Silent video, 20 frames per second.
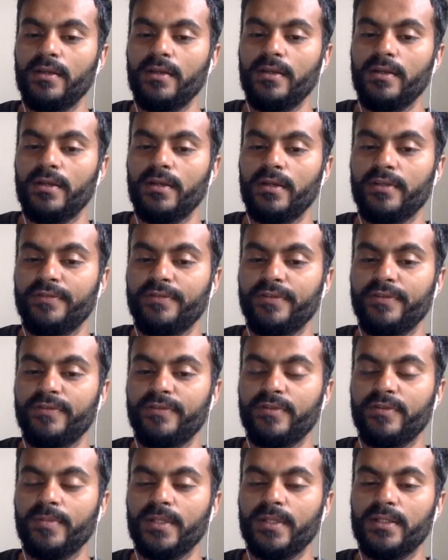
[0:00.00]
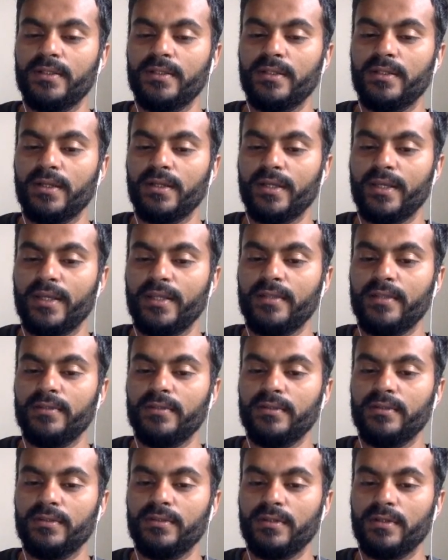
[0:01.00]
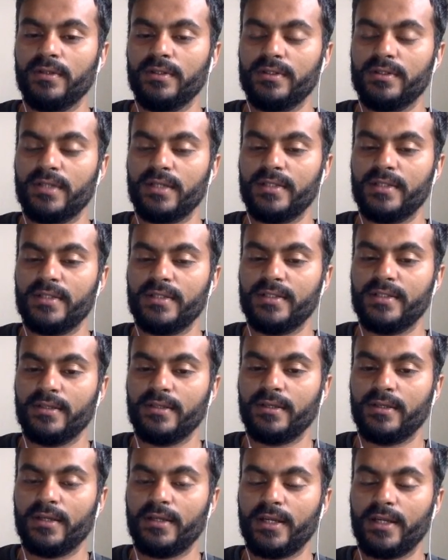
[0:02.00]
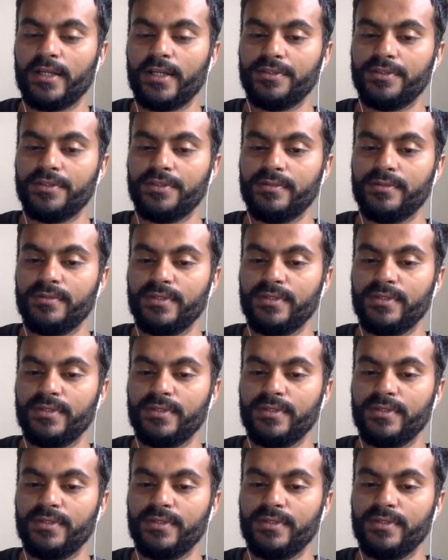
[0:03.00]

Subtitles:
In the 5th month again starts a crash.